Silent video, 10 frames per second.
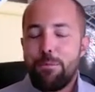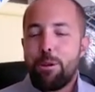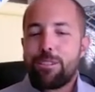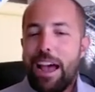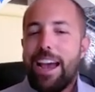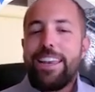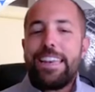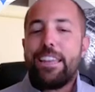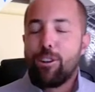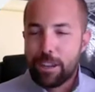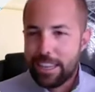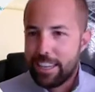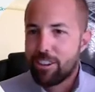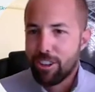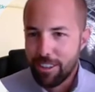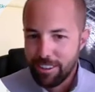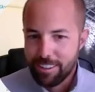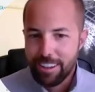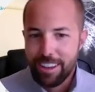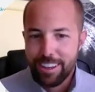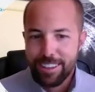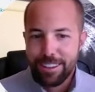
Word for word: the most ideal conditions uh,